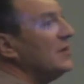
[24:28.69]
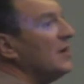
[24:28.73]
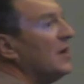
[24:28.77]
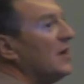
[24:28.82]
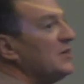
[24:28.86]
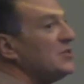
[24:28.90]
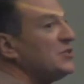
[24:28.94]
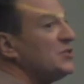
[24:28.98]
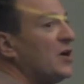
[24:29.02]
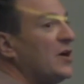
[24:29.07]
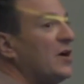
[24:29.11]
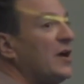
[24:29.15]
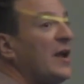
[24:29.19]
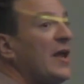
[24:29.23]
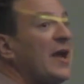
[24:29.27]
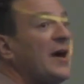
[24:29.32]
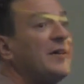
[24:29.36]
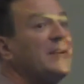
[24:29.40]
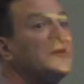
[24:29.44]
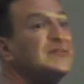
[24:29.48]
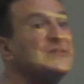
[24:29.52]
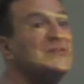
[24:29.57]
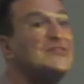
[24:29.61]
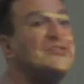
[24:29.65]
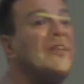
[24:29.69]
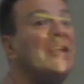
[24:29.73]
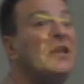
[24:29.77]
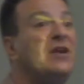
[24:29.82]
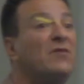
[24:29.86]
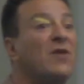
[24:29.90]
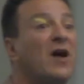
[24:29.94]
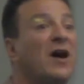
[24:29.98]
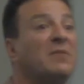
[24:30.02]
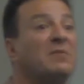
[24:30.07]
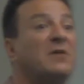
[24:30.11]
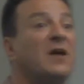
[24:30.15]
I started out as a
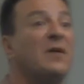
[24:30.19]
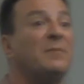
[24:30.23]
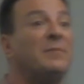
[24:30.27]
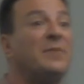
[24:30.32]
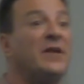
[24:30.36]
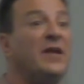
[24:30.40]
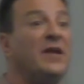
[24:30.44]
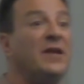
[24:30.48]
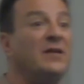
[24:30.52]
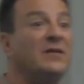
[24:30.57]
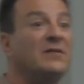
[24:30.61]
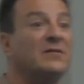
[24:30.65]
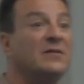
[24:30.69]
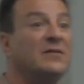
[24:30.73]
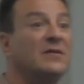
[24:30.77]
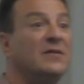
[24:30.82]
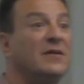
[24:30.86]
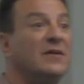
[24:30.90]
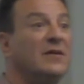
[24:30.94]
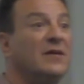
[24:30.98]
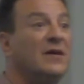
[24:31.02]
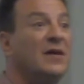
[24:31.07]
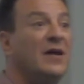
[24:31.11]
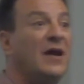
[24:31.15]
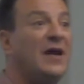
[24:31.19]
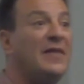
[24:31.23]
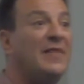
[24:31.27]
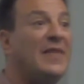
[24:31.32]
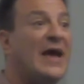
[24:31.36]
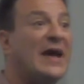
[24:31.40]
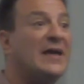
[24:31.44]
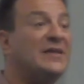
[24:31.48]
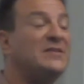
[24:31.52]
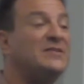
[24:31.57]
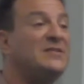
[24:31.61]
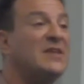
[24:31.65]
CD-ROM company, and
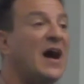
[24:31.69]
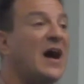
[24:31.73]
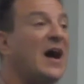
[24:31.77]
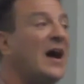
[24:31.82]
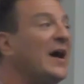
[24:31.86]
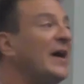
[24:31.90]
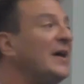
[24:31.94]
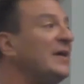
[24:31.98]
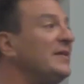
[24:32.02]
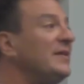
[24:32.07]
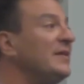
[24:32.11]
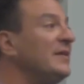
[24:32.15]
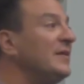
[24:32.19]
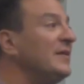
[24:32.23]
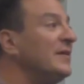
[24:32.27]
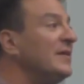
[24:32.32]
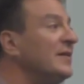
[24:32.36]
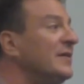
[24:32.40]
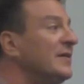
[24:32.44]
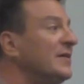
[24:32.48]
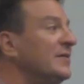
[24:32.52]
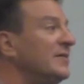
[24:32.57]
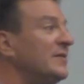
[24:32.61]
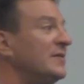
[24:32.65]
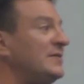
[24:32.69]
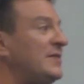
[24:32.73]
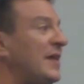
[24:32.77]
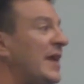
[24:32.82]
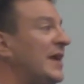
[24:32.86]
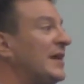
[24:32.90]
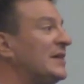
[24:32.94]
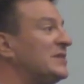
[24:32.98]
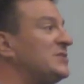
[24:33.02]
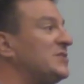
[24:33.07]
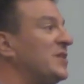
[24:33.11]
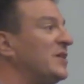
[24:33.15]
that died the day
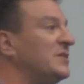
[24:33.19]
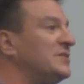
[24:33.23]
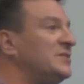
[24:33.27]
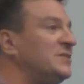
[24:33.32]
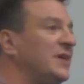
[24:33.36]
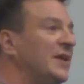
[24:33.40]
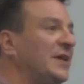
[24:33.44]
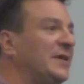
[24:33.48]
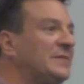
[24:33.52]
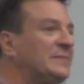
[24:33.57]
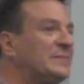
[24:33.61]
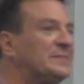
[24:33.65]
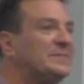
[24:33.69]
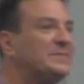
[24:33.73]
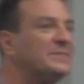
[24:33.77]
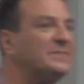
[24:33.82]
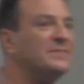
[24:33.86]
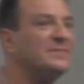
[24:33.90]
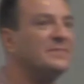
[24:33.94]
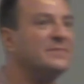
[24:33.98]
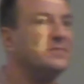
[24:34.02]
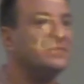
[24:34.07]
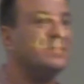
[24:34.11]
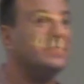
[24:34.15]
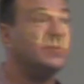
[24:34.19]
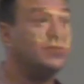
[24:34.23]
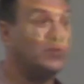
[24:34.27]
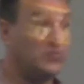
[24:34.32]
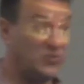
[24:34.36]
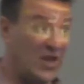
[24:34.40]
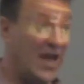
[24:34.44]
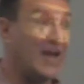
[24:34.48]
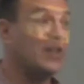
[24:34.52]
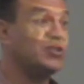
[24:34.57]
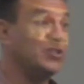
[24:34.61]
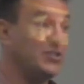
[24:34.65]
I started Zeek. It's
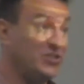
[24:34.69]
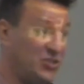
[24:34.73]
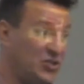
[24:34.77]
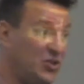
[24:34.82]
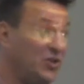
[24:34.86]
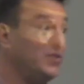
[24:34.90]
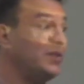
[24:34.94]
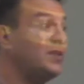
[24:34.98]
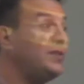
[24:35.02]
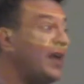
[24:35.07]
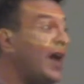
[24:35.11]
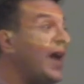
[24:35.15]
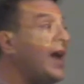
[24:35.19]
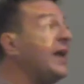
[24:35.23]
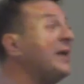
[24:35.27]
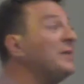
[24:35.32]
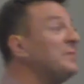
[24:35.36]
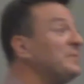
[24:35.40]
actually to the day.